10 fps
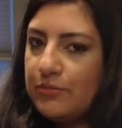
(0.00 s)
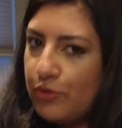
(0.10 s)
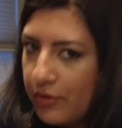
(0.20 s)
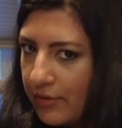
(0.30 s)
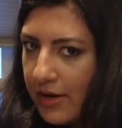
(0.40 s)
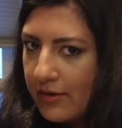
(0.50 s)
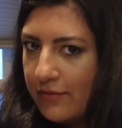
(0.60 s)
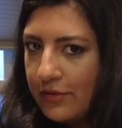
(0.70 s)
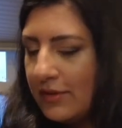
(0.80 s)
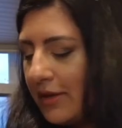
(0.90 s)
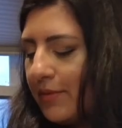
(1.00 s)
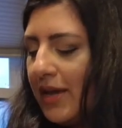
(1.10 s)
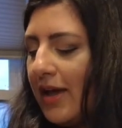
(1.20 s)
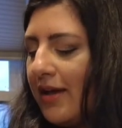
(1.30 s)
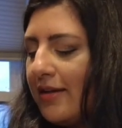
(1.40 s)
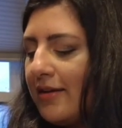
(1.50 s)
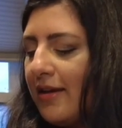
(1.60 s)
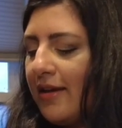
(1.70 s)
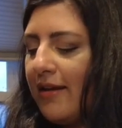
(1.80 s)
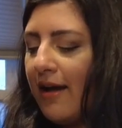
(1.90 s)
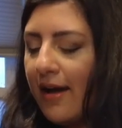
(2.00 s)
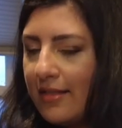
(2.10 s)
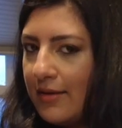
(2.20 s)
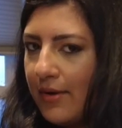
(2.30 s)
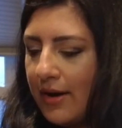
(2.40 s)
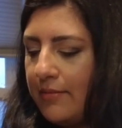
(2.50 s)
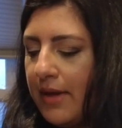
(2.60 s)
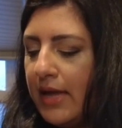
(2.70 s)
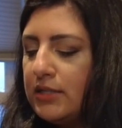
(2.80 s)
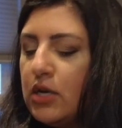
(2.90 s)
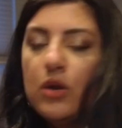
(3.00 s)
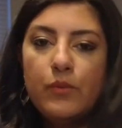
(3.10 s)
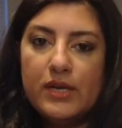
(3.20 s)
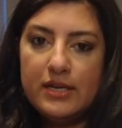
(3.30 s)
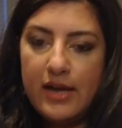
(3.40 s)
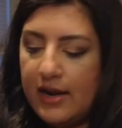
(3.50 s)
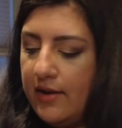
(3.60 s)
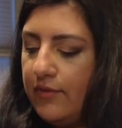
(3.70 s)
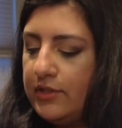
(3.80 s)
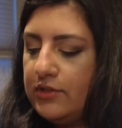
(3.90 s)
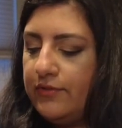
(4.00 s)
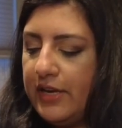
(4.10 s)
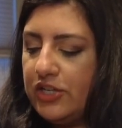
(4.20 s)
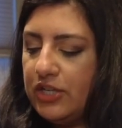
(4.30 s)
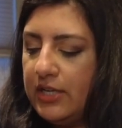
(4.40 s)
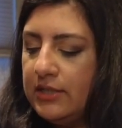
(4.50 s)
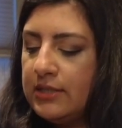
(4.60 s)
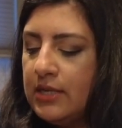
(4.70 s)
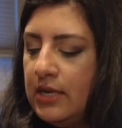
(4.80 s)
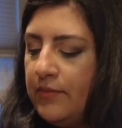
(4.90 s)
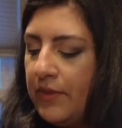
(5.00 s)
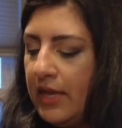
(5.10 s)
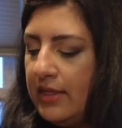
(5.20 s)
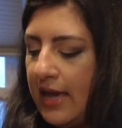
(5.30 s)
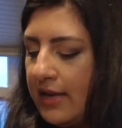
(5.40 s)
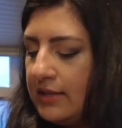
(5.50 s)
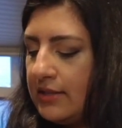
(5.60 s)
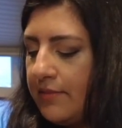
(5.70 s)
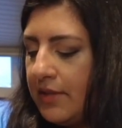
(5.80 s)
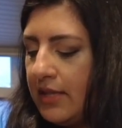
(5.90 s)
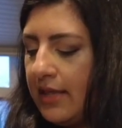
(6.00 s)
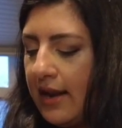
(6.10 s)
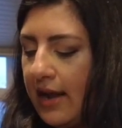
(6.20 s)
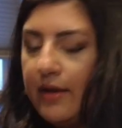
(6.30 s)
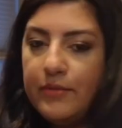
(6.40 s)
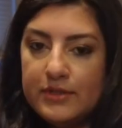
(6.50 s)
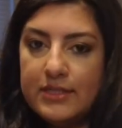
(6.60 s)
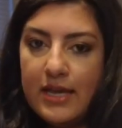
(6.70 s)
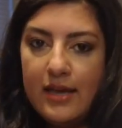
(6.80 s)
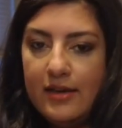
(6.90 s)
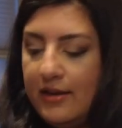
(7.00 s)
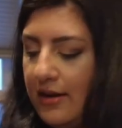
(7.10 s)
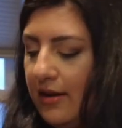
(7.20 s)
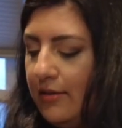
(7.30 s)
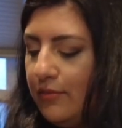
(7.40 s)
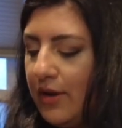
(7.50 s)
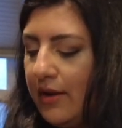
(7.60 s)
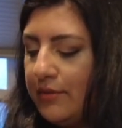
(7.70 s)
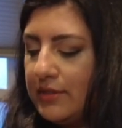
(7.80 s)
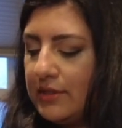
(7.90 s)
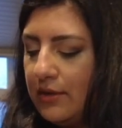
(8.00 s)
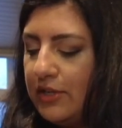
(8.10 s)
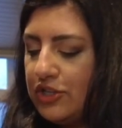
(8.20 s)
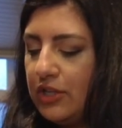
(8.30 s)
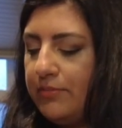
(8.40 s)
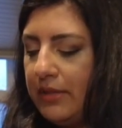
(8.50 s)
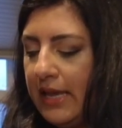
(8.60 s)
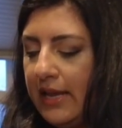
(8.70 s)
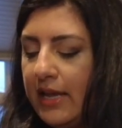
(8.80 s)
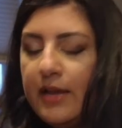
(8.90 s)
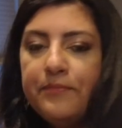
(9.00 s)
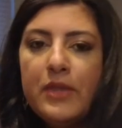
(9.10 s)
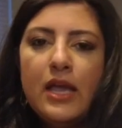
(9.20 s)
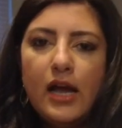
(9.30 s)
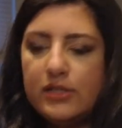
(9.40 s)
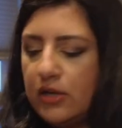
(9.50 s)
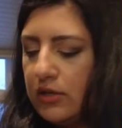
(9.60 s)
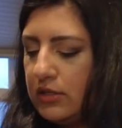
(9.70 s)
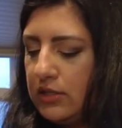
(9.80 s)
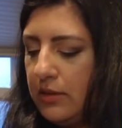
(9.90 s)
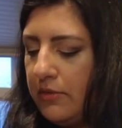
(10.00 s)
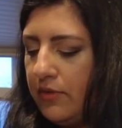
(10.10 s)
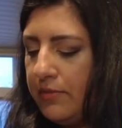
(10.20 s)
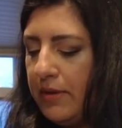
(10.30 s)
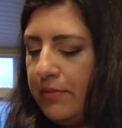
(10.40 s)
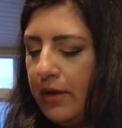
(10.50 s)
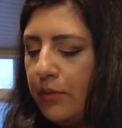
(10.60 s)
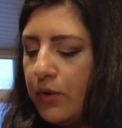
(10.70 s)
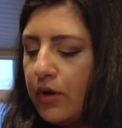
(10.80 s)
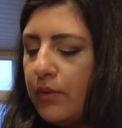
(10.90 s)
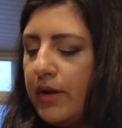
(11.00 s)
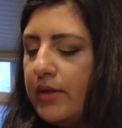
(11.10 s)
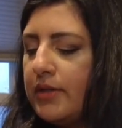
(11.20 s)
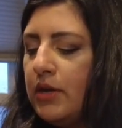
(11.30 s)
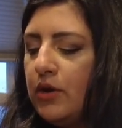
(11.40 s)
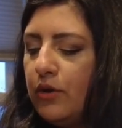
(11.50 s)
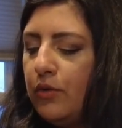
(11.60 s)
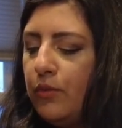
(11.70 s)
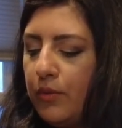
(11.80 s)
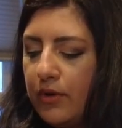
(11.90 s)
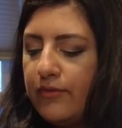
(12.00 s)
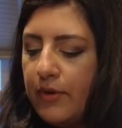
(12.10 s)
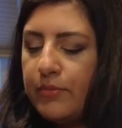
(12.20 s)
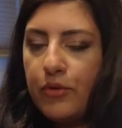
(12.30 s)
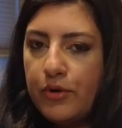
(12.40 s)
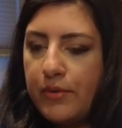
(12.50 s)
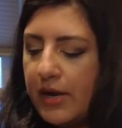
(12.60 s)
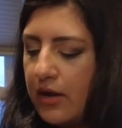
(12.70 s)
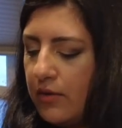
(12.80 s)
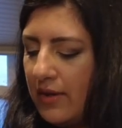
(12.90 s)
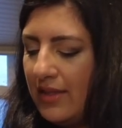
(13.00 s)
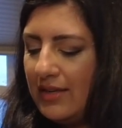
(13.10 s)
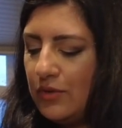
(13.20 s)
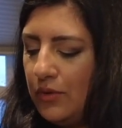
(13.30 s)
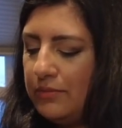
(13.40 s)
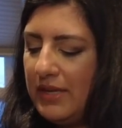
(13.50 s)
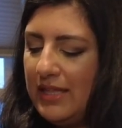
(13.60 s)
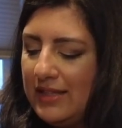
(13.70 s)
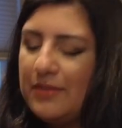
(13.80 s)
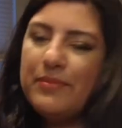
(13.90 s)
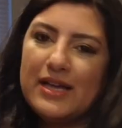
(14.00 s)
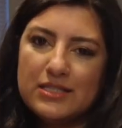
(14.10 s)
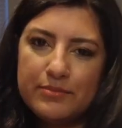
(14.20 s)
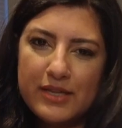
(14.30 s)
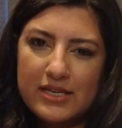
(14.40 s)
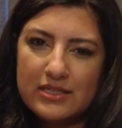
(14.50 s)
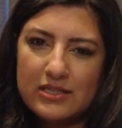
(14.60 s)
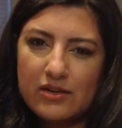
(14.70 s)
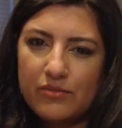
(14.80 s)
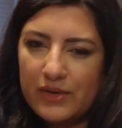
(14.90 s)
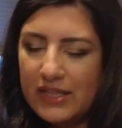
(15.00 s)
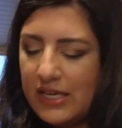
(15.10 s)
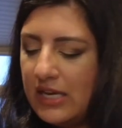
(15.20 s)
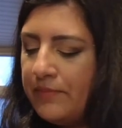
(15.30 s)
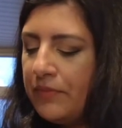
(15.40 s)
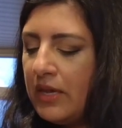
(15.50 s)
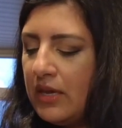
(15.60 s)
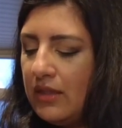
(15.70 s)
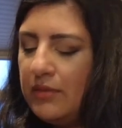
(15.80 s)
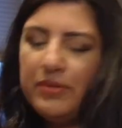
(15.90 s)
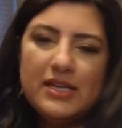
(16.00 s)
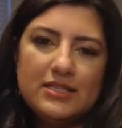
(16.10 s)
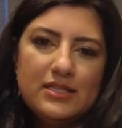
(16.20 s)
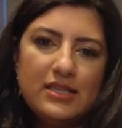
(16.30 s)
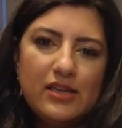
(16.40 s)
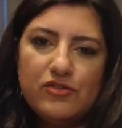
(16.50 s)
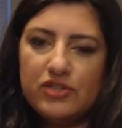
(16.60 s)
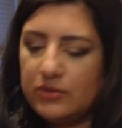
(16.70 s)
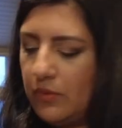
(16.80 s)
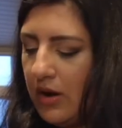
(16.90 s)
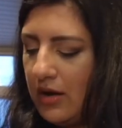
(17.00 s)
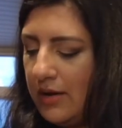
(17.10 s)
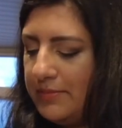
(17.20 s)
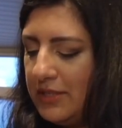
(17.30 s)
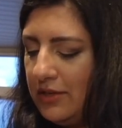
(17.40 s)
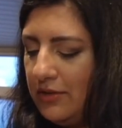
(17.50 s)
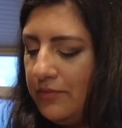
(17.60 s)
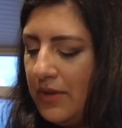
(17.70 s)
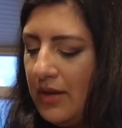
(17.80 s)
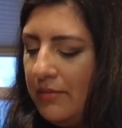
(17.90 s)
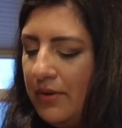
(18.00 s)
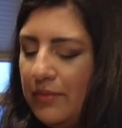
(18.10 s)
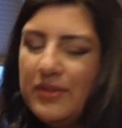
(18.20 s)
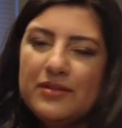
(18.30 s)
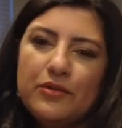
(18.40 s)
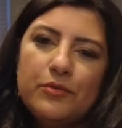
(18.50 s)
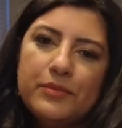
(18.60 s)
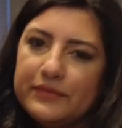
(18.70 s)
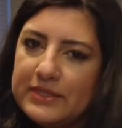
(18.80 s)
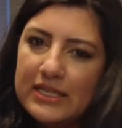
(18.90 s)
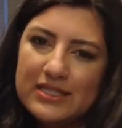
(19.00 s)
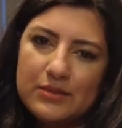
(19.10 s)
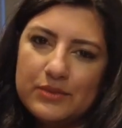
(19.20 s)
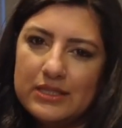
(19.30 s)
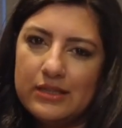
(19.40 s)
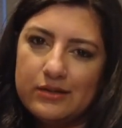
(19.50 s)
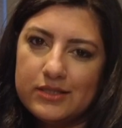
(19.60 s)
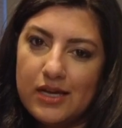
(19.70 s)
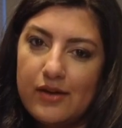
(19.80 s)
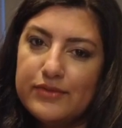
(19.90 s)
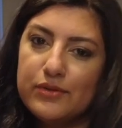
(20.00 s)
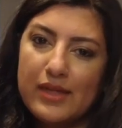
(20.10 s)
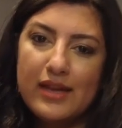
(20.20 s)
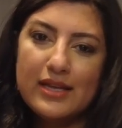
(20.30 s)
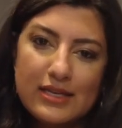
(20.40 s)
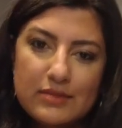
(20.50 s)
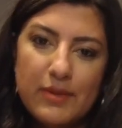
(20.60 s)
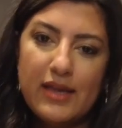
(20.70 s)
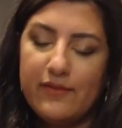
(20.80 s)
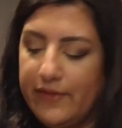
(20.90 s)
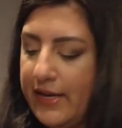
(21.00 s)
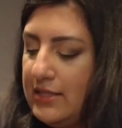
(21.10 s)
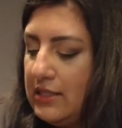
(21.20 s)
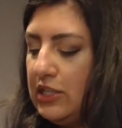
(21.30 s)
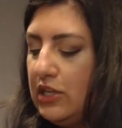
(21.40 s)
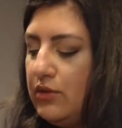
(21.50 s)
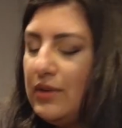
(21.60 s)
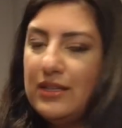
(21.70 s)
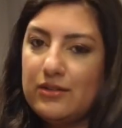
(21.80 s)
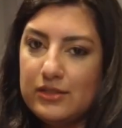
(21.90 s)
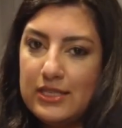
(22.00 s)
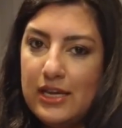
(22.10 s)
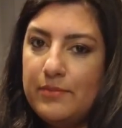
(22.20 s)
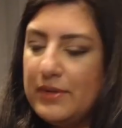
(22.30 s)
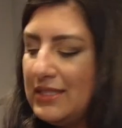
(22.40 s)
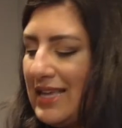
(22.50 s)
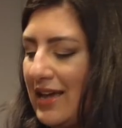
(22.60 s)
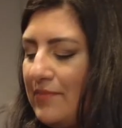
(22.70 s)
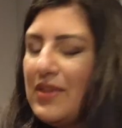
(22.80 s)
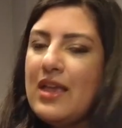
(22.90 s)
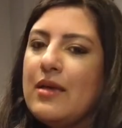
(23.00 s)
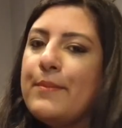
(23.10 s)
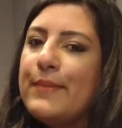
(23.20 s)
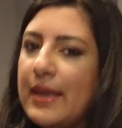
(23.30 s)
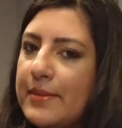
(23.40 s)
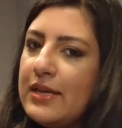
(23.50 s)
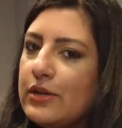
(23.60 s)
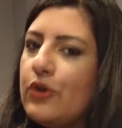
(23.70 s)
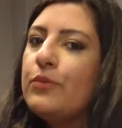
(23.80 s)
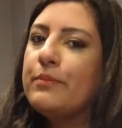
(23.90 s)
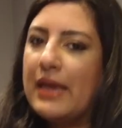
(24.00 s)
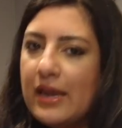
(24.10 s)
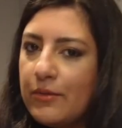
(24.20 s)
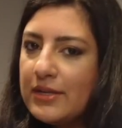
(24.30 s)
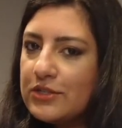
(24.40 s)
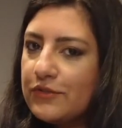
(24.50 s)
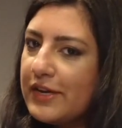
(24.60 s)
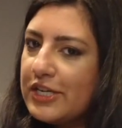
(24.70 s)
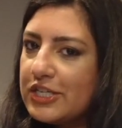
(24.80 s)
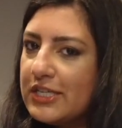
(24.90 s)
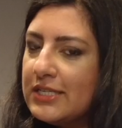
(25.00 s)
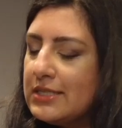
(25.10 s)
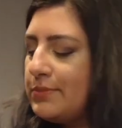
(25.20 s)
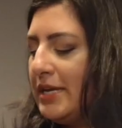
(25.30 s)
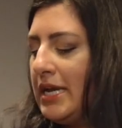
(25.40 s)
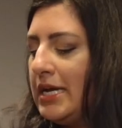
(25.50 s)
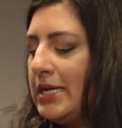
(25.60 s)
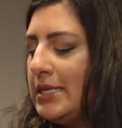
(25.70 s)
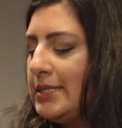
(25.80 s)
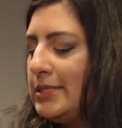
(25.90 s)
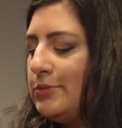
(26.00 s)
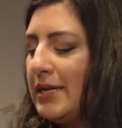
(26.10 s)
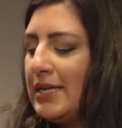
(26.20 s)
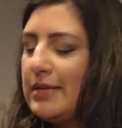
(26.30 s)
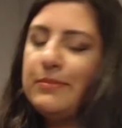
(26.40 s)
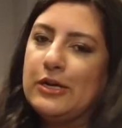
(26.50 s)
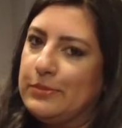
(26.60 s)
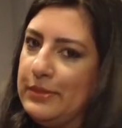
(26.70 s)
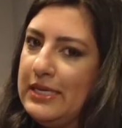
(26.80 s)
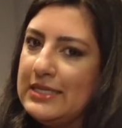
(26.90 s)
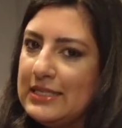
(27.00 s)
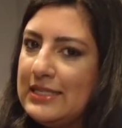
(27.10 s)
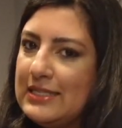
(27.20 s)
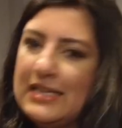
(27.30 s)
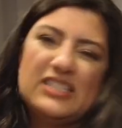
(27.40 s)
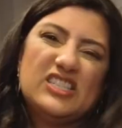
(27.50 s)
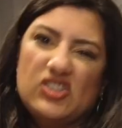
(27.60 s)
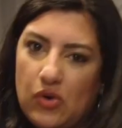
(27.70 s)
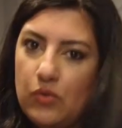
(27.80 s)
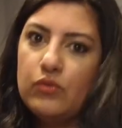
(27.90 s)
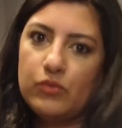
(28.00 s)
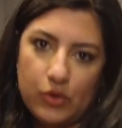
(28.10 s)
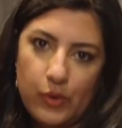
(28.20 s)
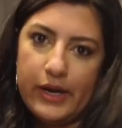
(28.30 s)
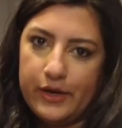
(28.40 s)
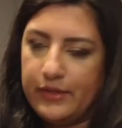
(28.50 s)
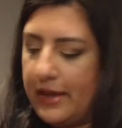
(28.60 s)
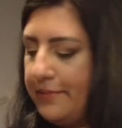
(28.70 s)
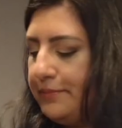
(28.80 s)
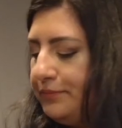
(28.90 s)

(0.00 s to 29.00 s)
of Puerto Rican food that we had, and highly recommend. We did not have reservations, and that is something that I will say, when I was initially planning, I talked to some of the people I work with who were from Puerto Rico, and they told me that the best places are really the places that you just walk up to. But with a group of 6, it was a little tough. So that is my advice to you, and a little tip is that maybe don't make reservations, because you might get better places that don't require them.